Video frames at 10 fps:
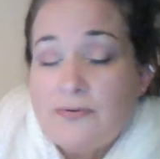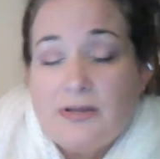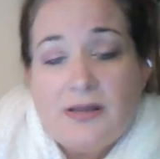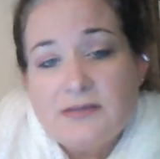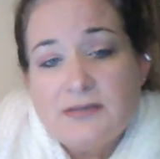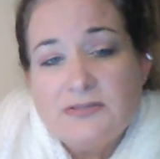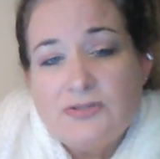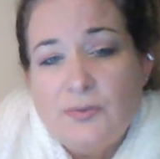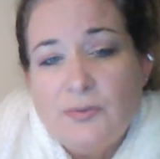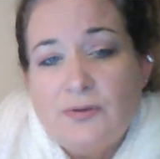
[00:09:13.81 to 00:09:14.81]
It asks
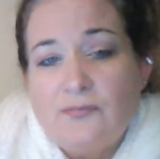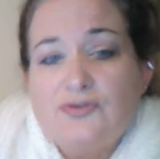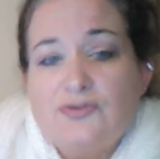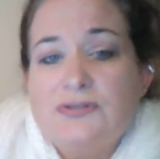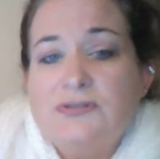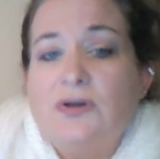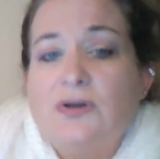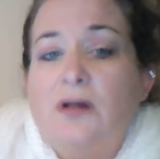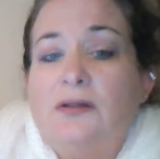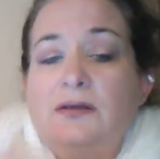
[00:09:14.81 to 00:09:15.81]
you when you first
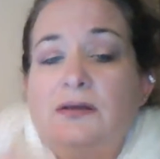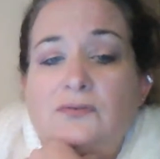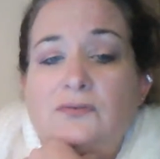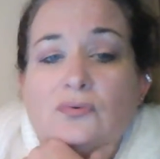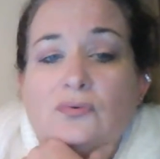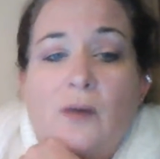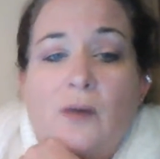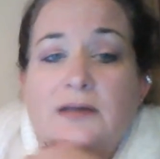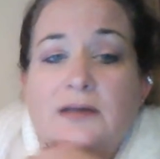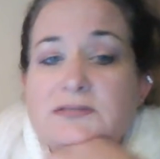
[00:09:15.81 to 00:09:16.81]
install it if you
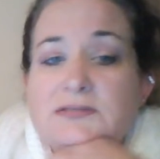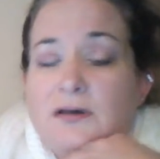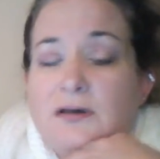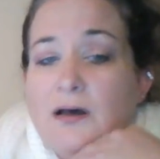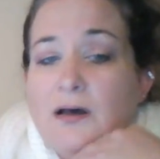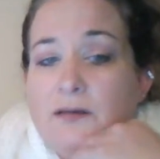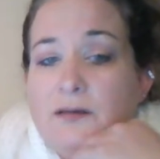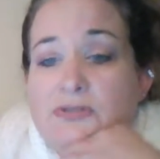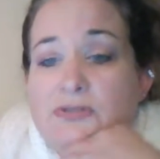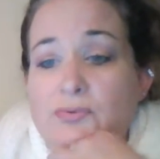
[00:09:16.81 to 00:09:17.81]
want
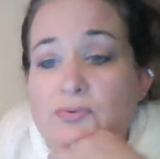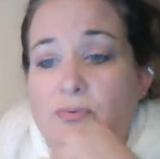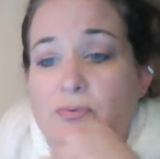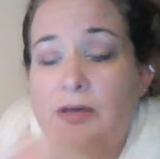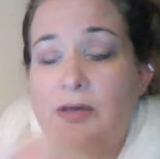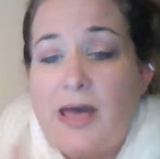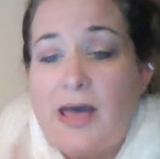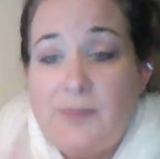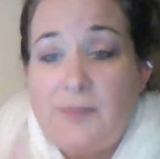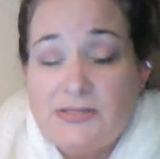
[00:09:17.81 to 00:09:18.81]
to
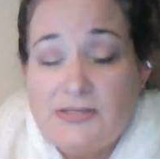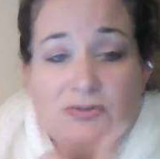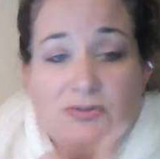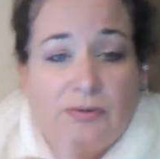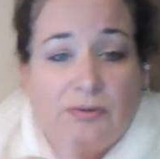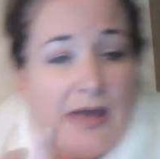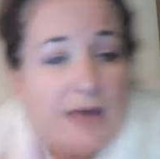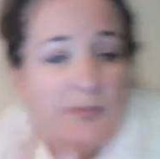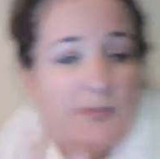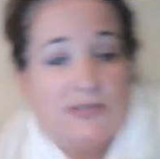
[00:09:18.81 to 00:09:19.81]
add pages, so you can
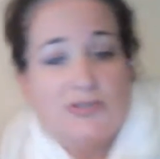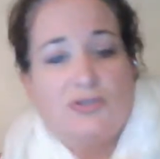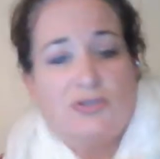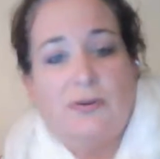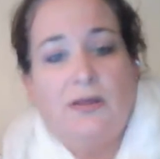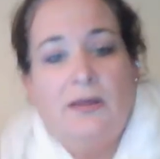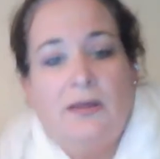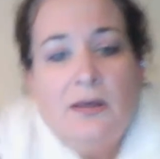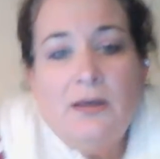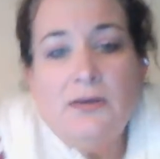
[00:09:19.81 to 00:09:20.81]
add pages to it,
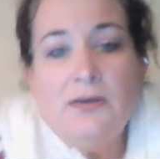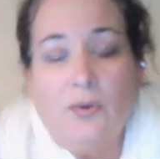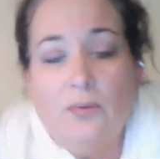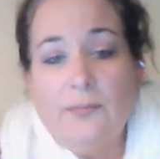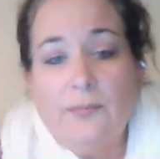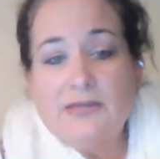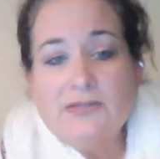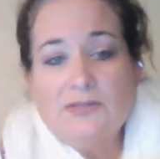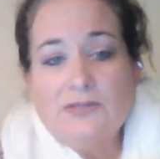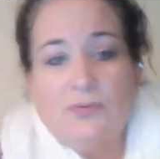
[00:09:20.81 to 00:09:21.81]
your own
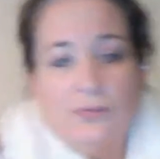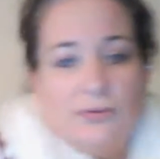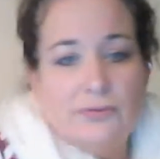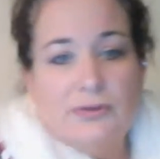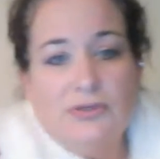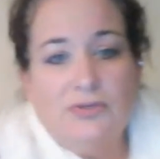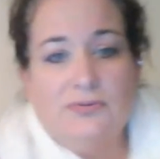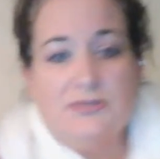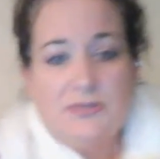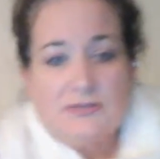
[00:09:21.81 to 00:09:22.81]
pages, or you can
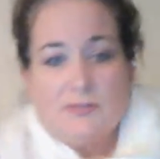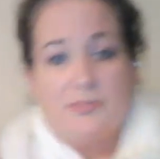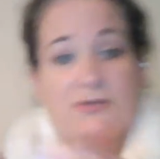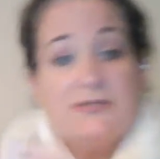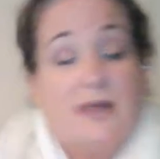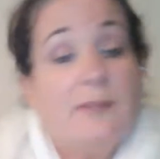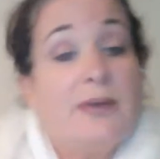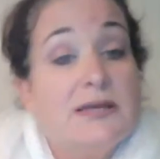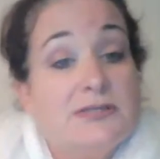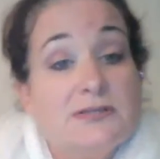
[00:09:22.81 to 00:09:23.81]
use just the preset
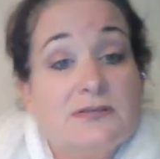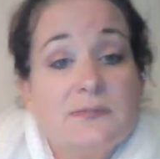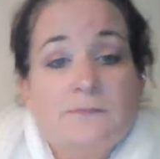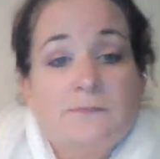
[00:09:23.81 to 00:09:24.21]
pages.